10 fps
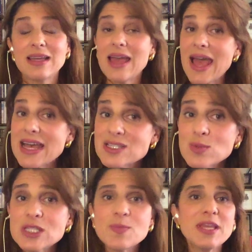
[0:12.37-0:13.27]
As
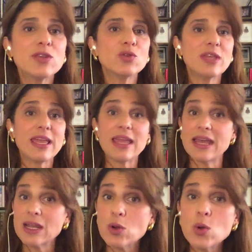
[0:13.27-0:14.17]
we speak today,
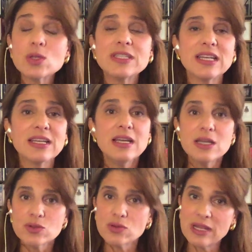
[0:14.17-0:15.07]
and according
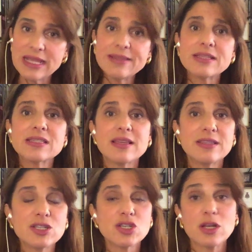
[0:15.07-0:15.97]
to the latest
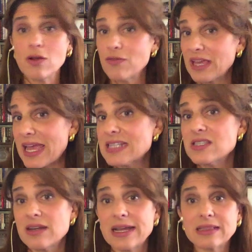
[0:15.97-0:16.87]
edition of the
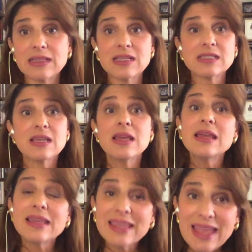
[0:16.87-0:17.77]
Cancer Atlas,
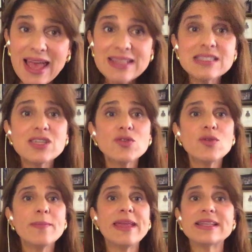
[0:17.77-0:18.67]
cancer
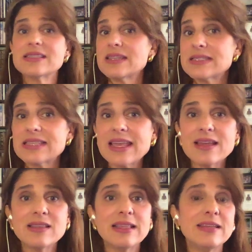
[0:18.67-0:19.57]
remains the
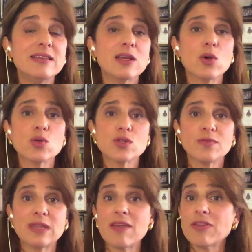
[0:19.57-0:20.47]
second leading cause of
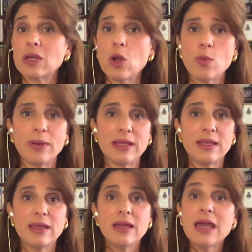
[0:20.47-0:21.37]
death globally,
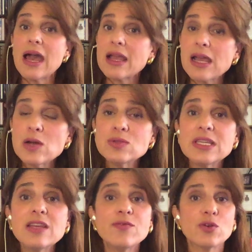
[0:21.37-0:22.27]

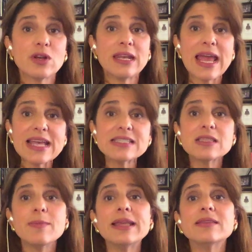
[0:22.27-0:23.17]
accounting for an
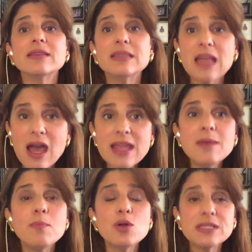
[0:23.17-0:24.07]
estimated
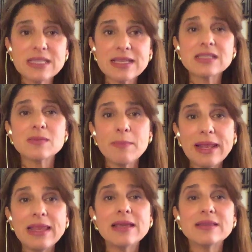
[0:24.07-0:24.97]
9.6
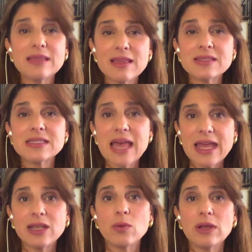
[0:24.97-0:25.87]
million deaths annually.